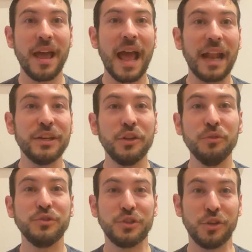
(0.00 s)
and you
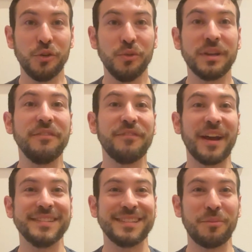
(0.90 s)
too can
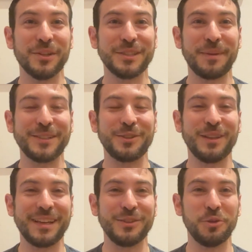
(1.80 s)
find someone special
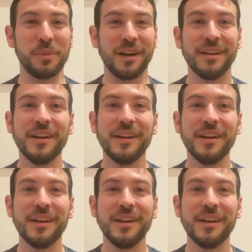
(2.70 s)
like Luba.